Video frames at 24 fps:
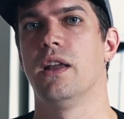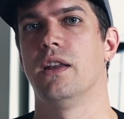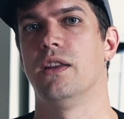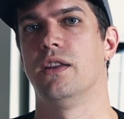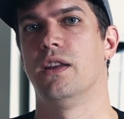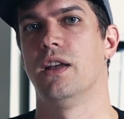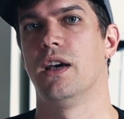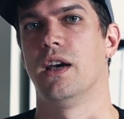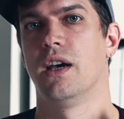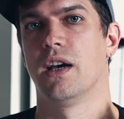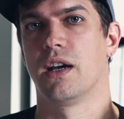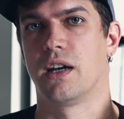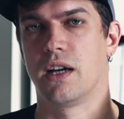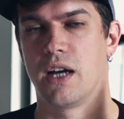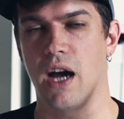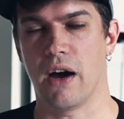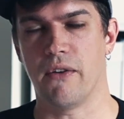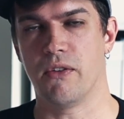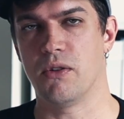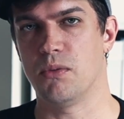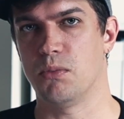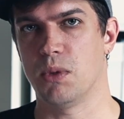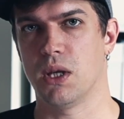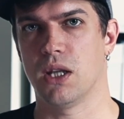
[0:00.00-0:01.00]
the
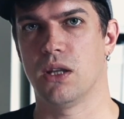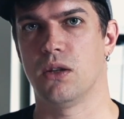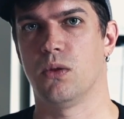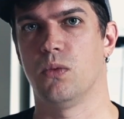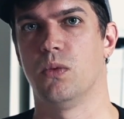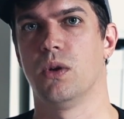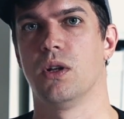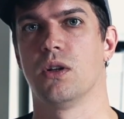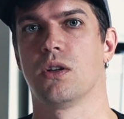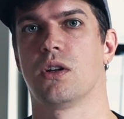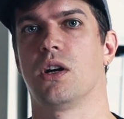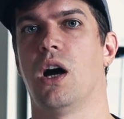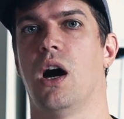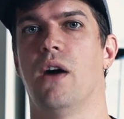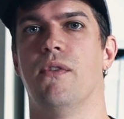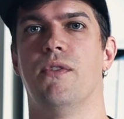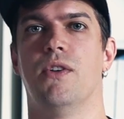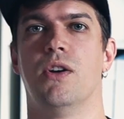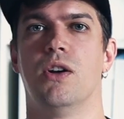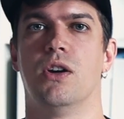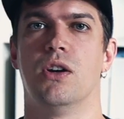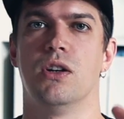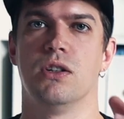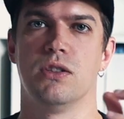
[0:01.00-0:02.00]
government will
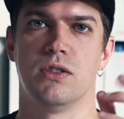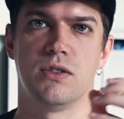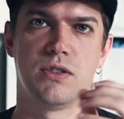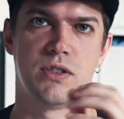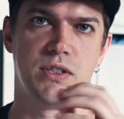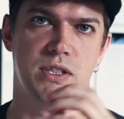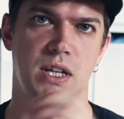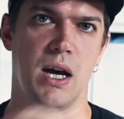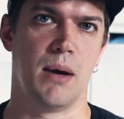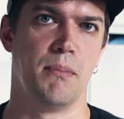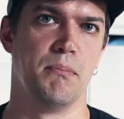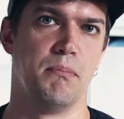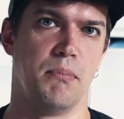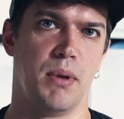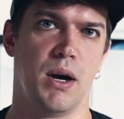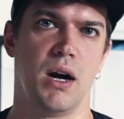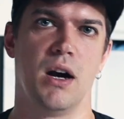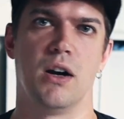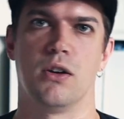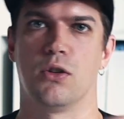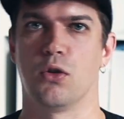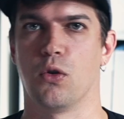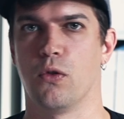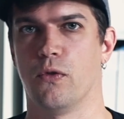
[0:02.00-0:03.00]
cover some
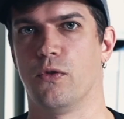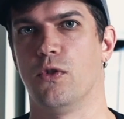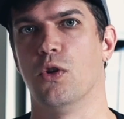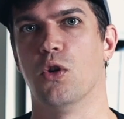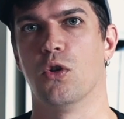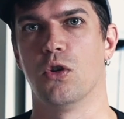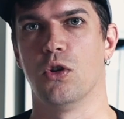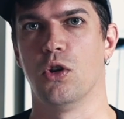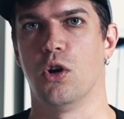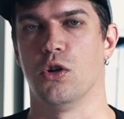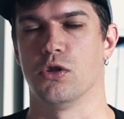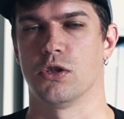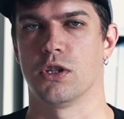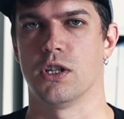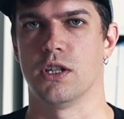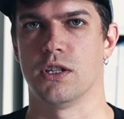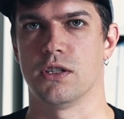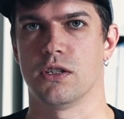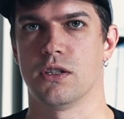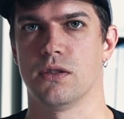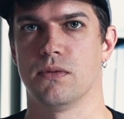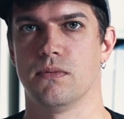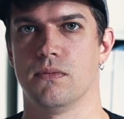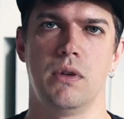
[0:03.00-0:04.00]
part of your
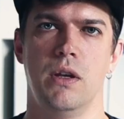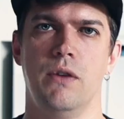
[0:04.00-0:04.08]
losses.